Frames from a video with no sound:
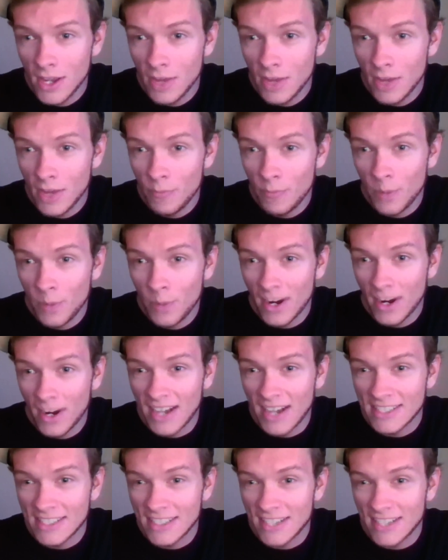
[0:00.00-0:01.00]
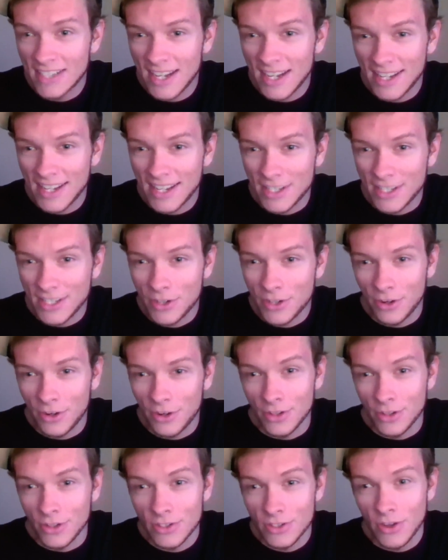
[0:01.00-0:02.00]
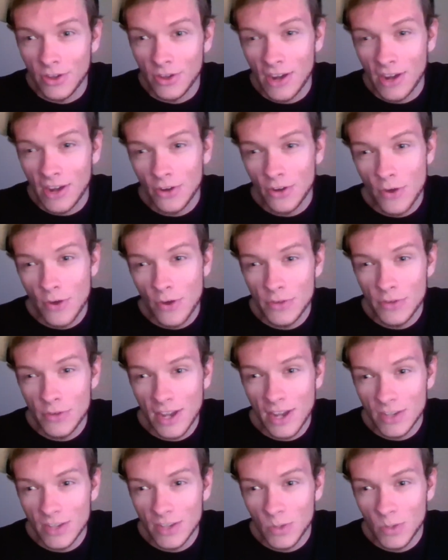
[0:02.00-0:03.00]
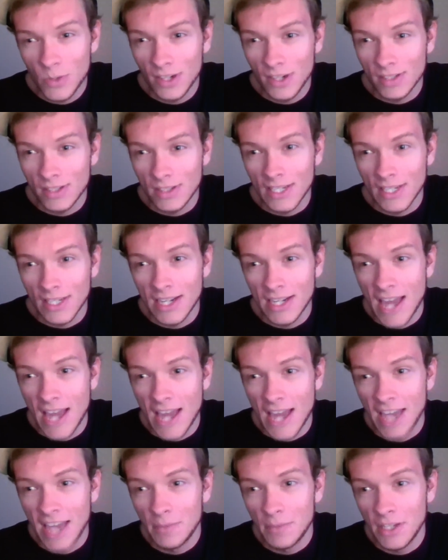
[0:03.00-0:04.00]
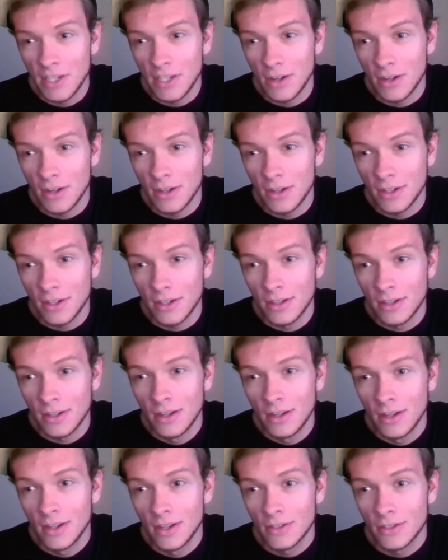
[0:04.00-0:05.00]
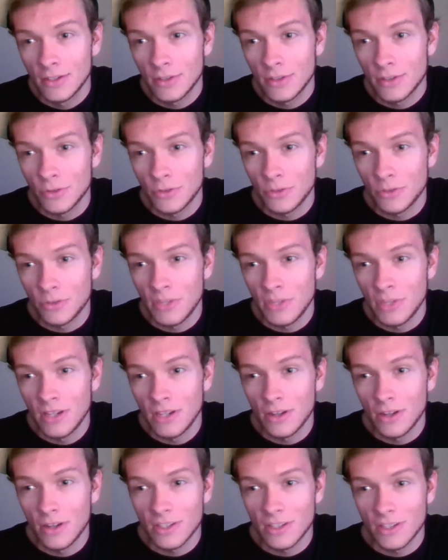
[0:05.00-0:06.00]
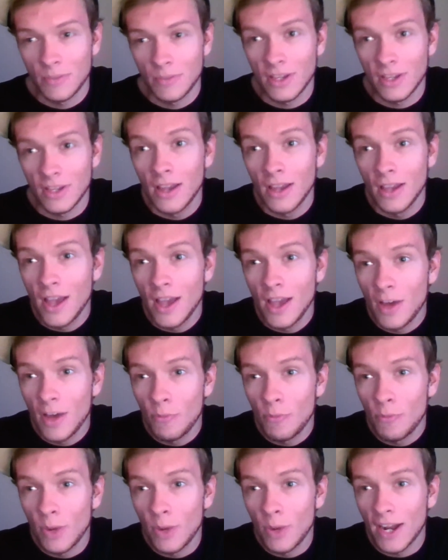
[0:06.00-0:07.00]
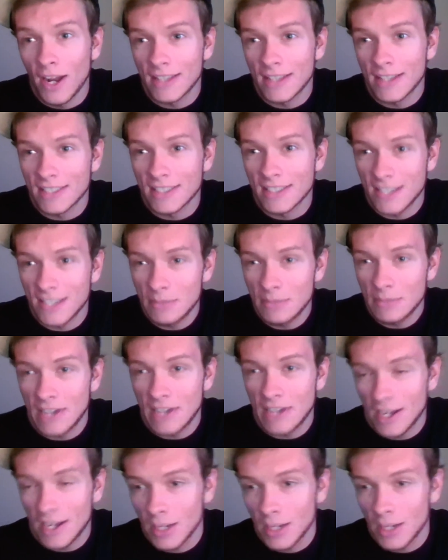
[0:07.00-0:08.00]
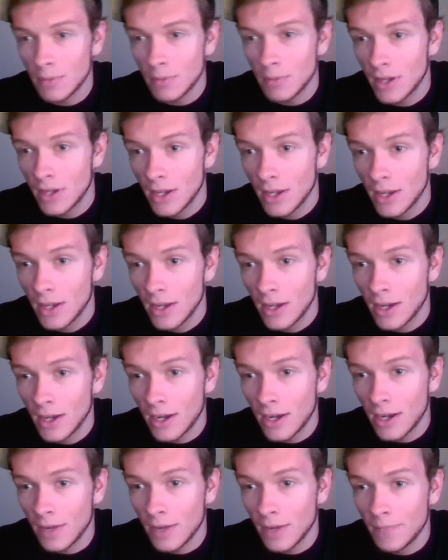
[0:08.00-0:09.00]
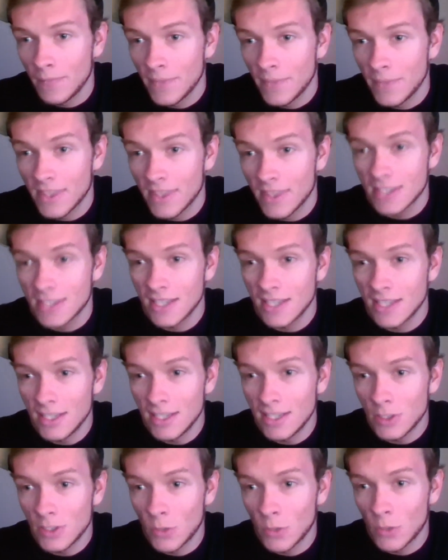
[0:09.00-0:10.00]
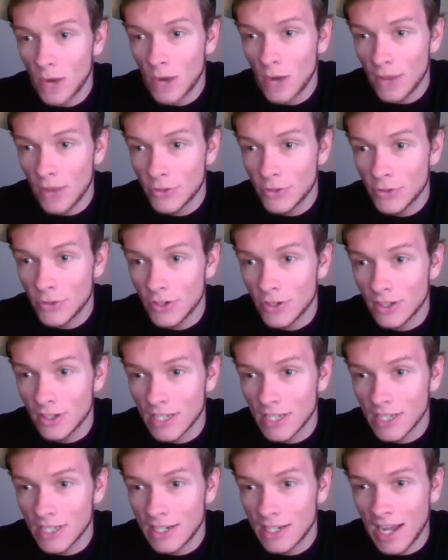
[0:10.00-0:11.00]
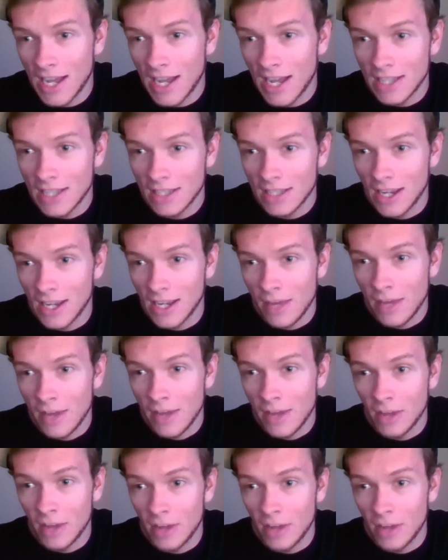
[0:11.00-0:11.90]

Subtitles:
But I just got to get it started. So I don't know if you guys want to like nag me on social media or something. But at the same time, this is a rather daunting task I have ahead of me.